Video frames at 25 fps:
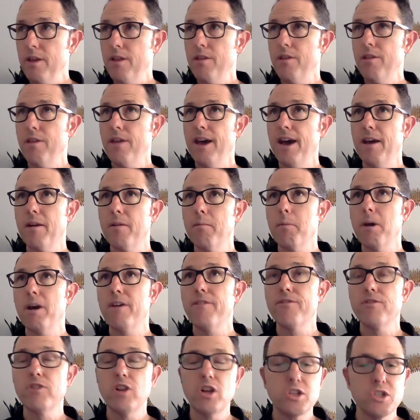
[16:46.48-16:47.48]
that by
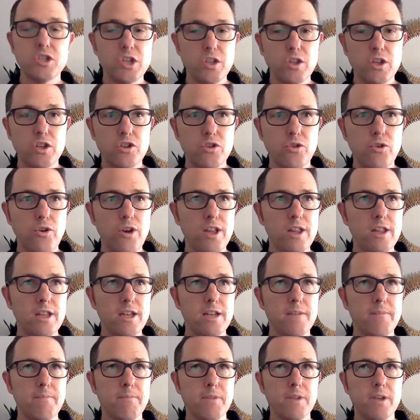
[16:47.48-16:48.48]
flushing the
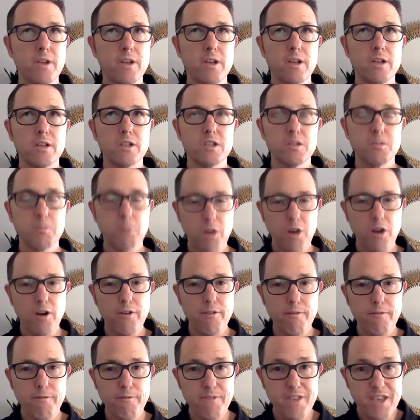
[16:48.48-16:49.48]
toilet,
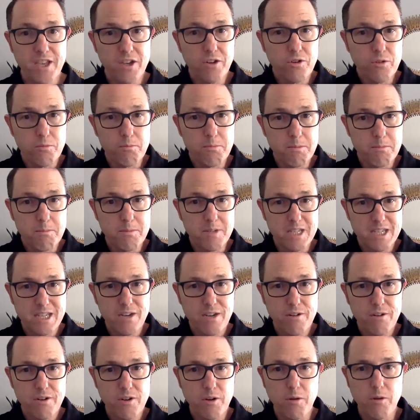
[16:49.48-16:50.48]
small fecal
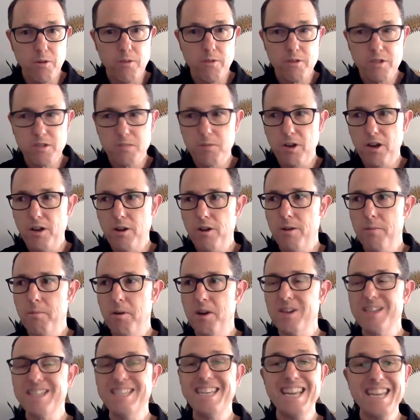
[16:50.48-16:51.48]
material, small
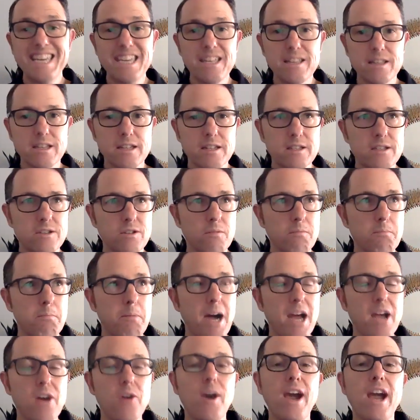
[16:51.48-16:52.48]
particulates or
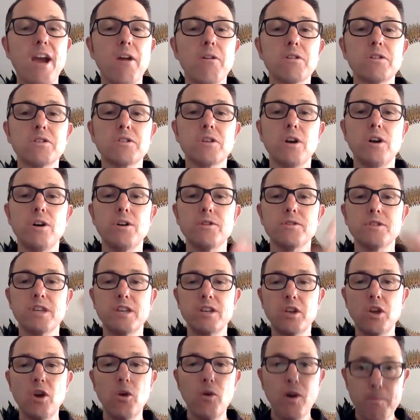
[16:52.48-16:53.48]
bioaerosols
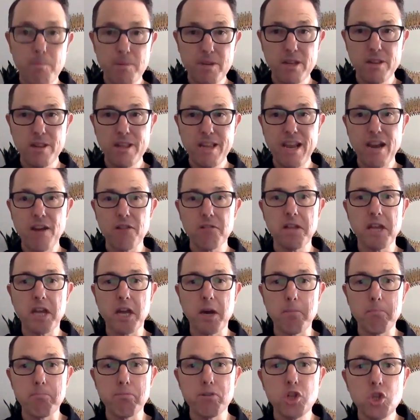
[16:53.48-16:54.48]
can go up into the air like
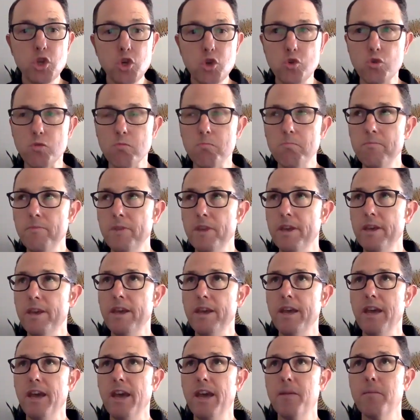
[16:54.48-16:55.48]
a plume
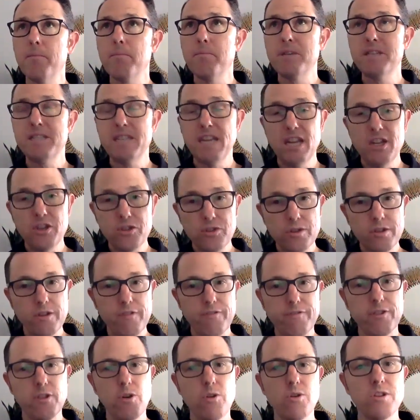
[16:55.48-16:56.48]
and potentially
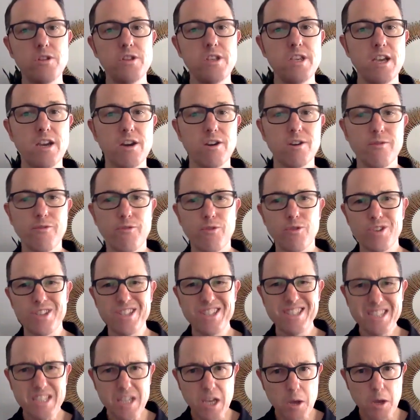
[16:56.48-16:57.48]
float in the air for
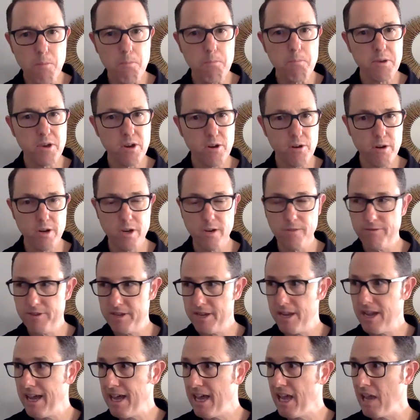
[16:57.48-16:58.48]
some period of
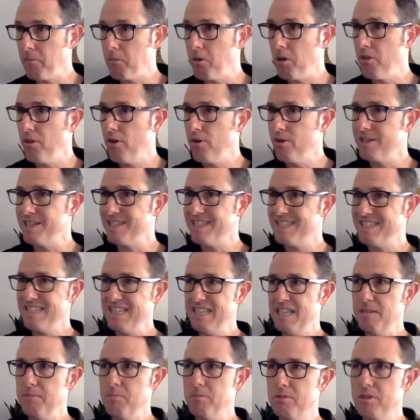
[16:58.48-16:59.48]
time, although it
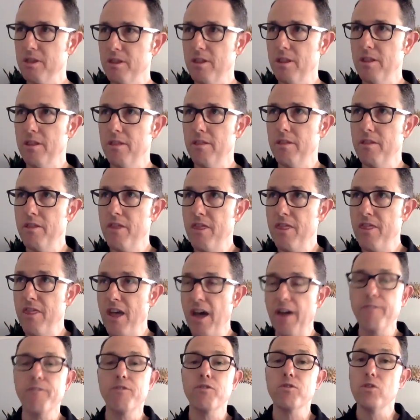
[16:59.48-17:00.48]
seems
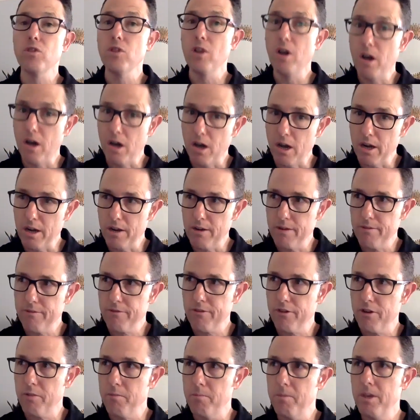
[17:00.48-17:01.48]
not for long.
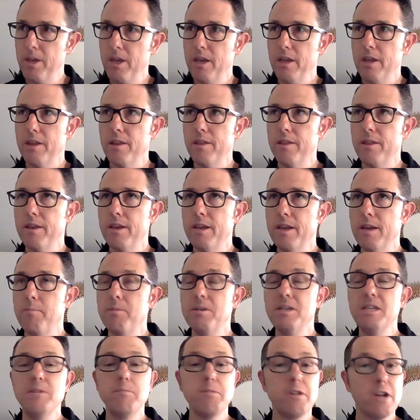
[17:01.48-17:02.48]
From the
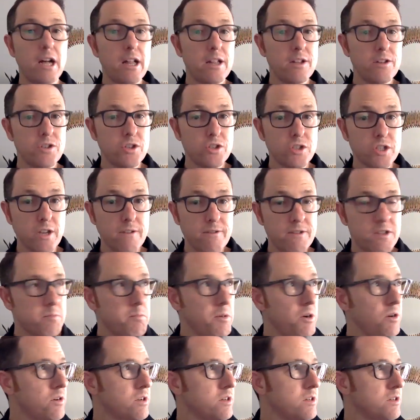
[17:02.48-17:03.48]
epidemiologists I've
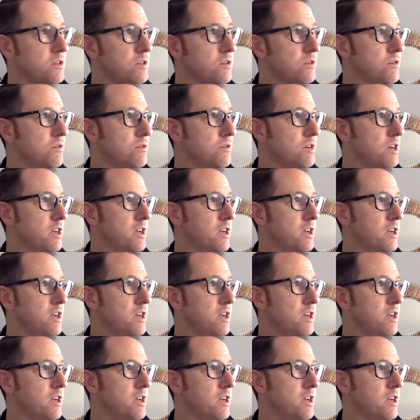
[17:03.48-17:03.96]
spoken to,